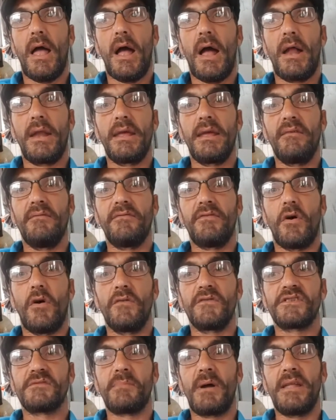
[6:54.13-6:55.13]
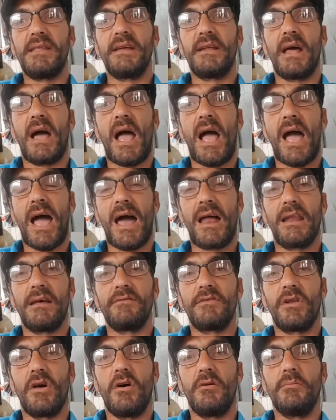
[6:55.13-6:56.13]
and it involved spending a hell
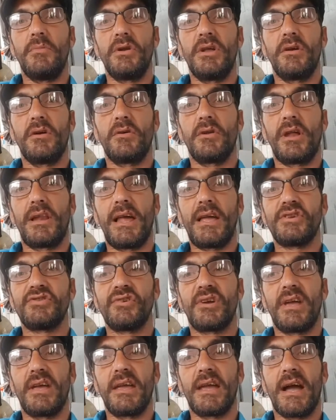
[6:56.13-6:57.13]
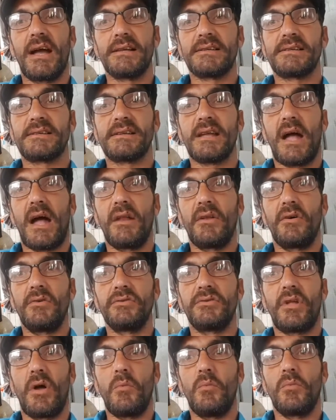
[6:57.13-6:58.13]
of a lot of money on electric and gas, and I
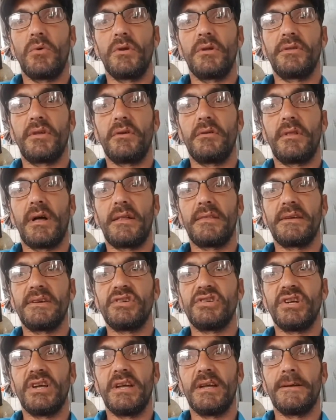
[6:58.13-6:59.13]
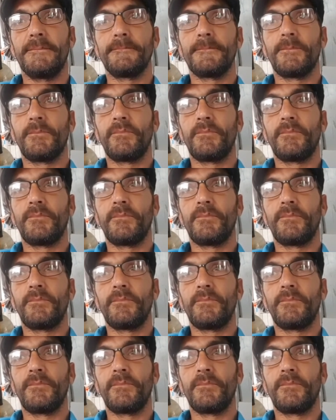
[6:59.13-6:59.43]
don't want to do that this year.